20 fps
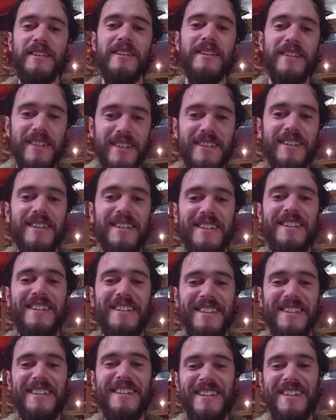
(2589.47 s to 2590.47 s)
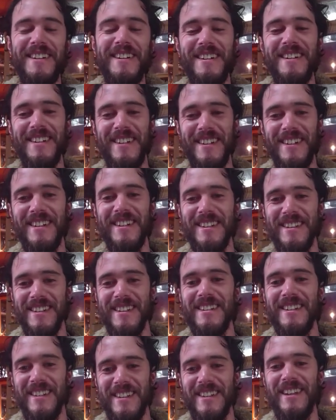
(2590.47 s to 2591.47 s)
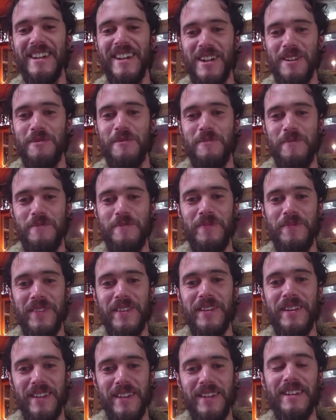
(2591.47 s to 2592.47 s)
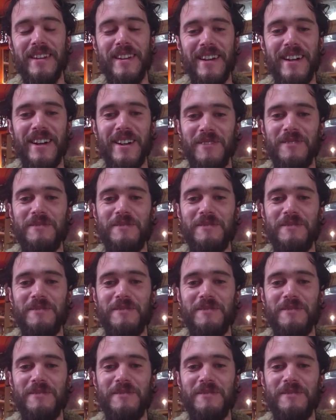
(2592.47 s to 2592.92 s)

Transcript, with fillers: Neurotic, not psychopathic. Yeah. yeah. Yeah.